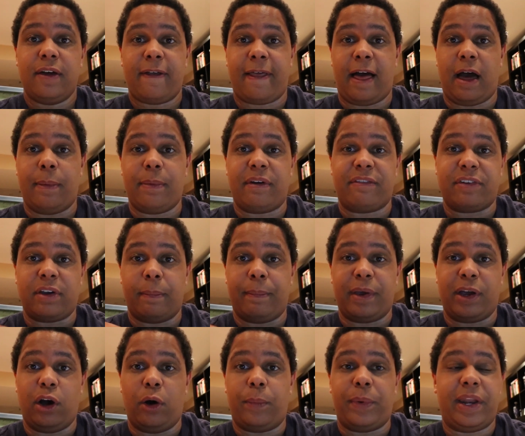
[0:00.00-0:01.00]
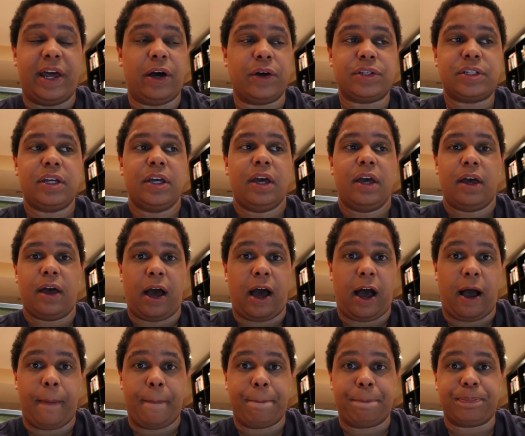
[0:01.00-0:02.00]
They're having a big open house,
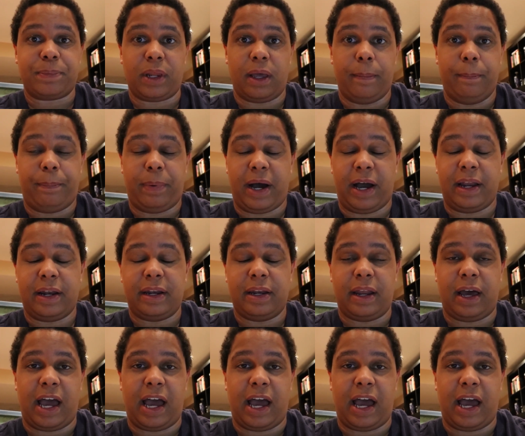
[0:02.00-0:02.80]
but